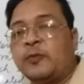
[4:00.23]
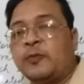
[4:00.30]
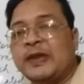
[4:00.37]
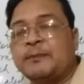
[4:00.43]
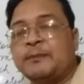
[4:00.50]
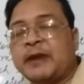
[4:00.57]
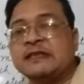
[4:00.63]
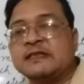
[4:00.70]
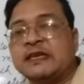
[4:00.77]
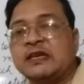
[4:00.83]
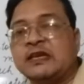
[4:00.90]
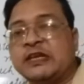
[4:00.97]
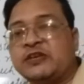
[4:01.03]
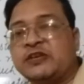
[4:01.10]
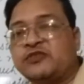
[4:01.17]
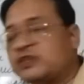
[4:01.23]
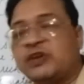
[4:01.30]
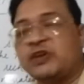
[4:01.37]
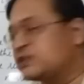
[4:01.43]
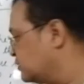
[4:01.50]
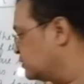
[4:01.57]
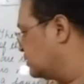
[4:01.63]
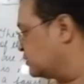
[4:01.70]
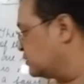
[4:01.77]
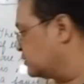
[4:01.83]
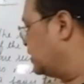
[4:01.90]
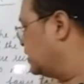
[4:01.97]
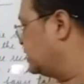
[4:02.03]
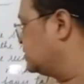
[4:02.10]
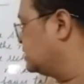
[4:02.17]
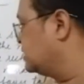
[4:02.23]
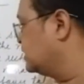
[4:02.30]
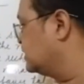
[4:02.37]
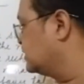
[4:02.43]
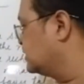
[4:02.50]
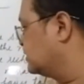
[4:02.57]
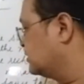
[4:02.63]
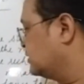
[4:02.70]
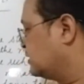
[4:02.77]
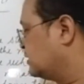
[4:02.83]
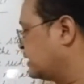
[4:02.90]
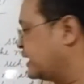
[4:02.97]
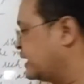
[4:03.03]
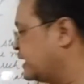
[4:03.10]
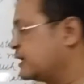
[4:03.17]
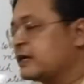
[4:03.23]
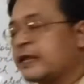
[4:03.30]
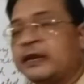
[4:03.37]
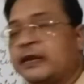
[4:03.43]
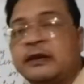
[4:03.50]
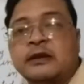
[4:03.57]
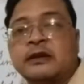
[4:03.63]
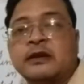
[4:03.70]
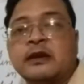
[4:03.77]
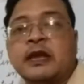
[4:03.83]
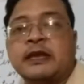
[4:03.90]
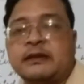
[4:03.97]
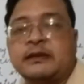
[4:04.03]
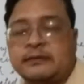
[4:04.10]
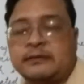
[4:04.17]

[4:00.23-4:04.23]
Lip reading: Prize in Literature in the year 1909.